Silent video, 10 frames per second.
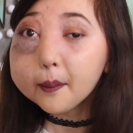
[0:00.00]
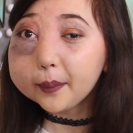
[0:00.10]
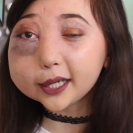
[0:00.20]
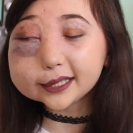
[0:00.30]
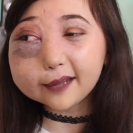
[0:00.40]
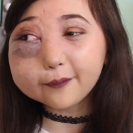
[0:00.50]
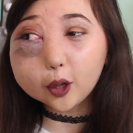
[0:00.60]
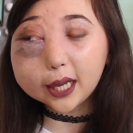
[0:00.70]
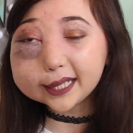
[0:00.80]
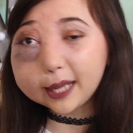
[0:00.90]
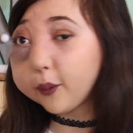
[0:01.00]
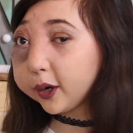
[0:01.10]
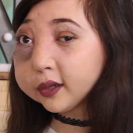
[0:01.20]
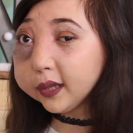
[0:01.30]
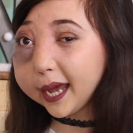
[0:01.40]
because I felt like they
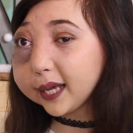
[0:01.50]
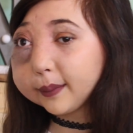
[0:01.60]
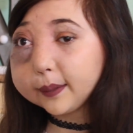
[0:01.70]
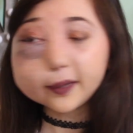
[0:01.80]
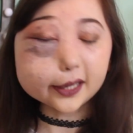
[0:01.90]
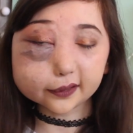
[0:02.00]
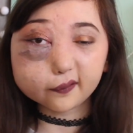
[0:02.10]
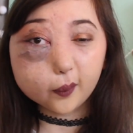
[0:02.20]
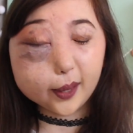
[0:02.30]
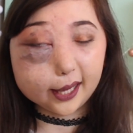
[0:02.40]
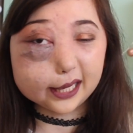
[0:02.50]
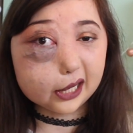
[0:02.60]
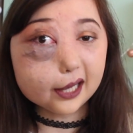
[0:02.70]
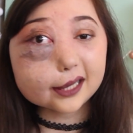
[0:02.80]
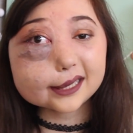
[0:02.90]
wouldn't like me because of the way I
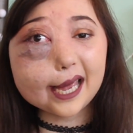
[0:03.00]
looked.